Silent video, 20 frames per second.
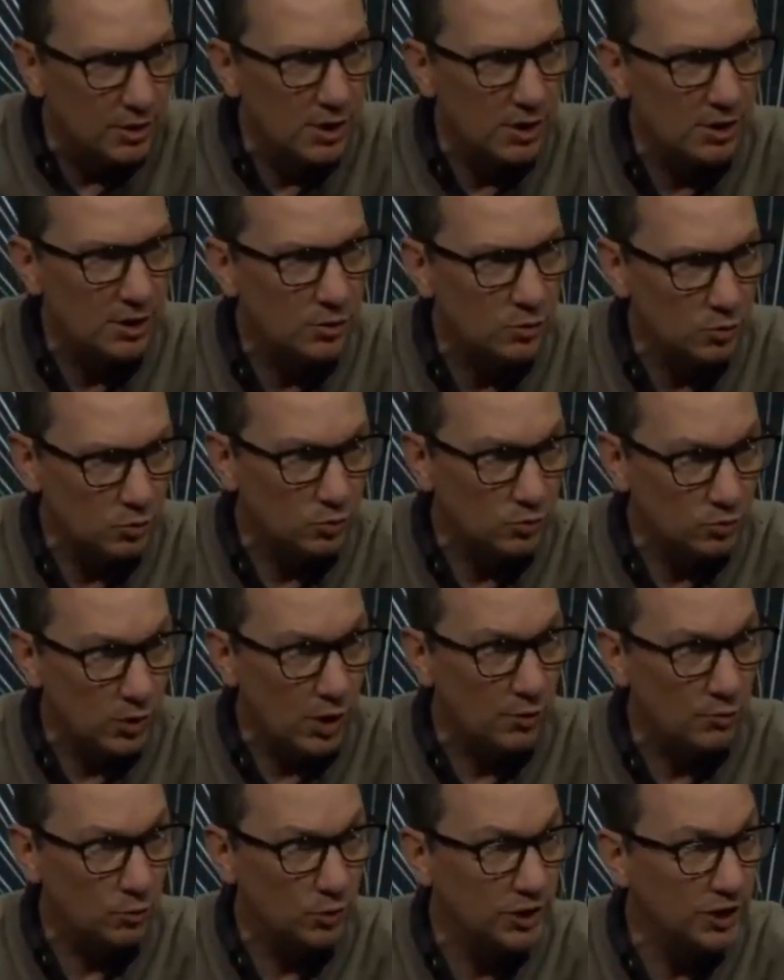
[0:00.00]
uh,
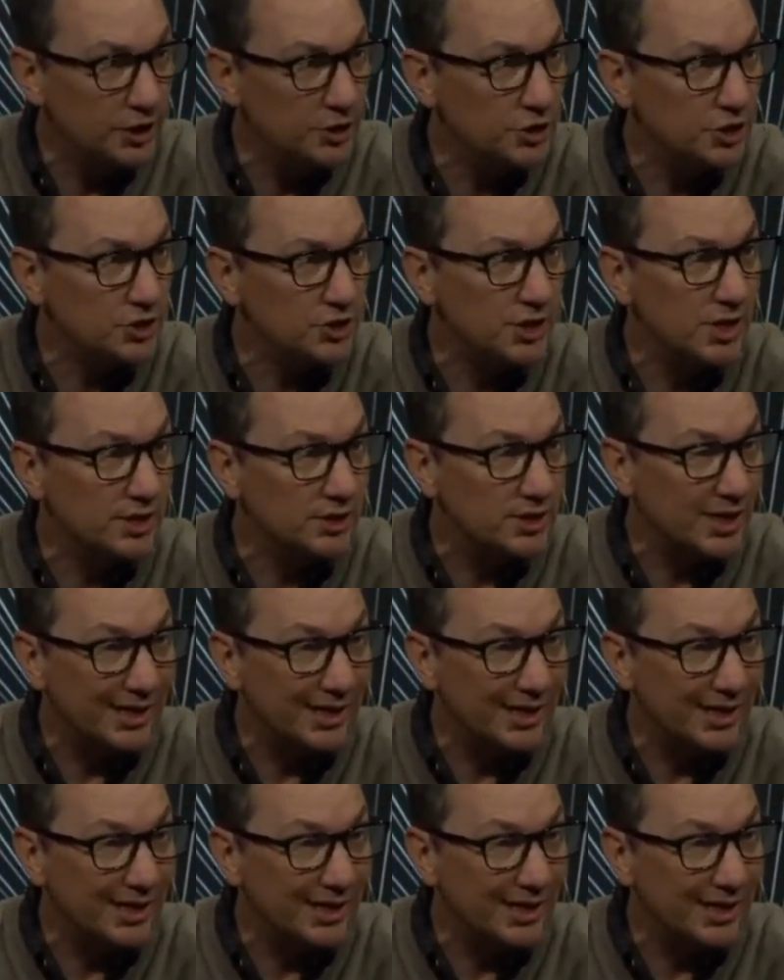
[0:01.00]
uh religiousness.